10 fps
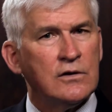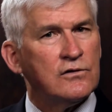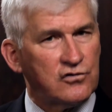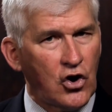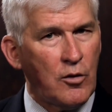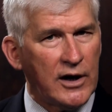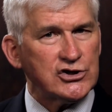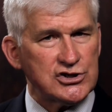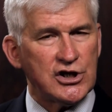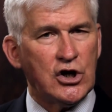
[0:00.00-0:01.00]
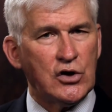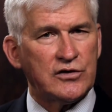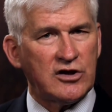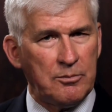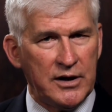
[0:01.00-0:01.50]
so much so
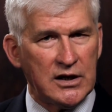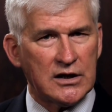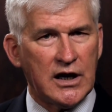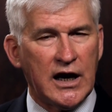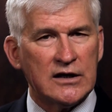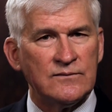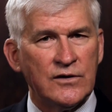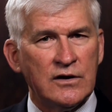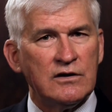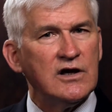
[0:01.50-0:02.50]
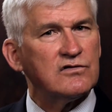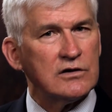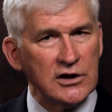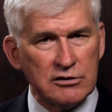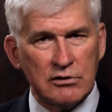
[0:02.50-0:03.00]
that the Pentagon is
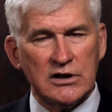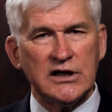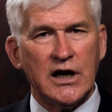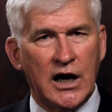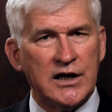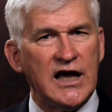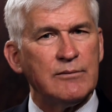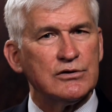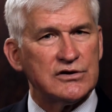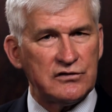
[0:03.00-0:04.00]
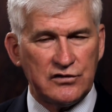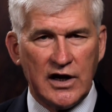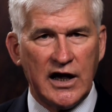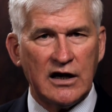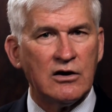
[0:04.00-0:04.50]
literally unable to
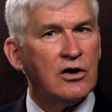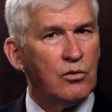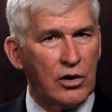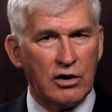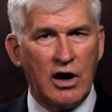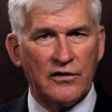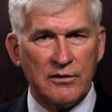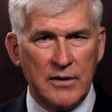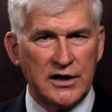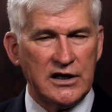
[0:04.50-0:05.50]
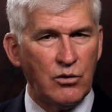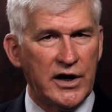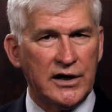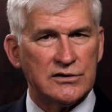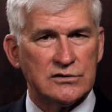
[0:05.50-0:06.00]
say where all the money
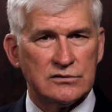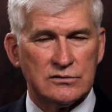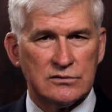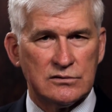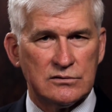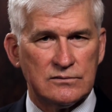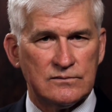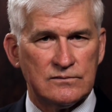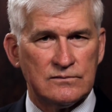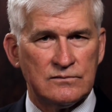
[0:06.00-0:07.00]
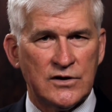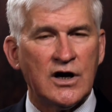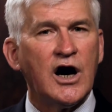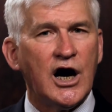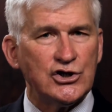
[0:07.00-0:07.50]
went.
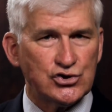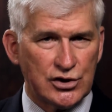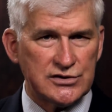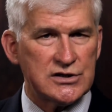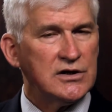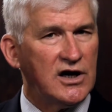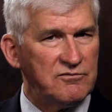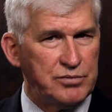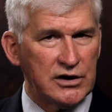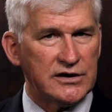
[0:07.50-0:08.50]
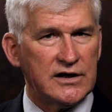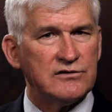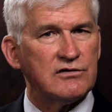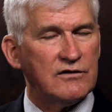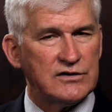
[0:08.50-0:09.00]
Hundreds of
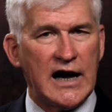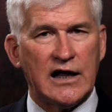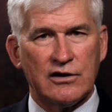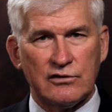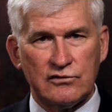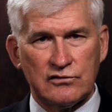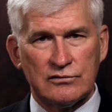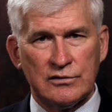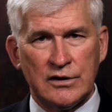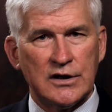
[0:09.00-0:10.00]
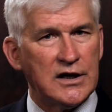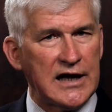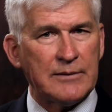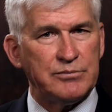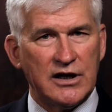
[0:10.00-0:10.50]
billions of dollars
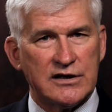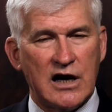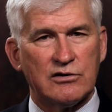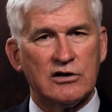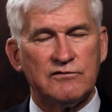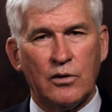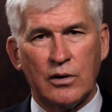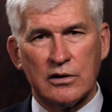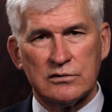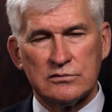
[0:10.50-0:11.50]
cannot be accounted for.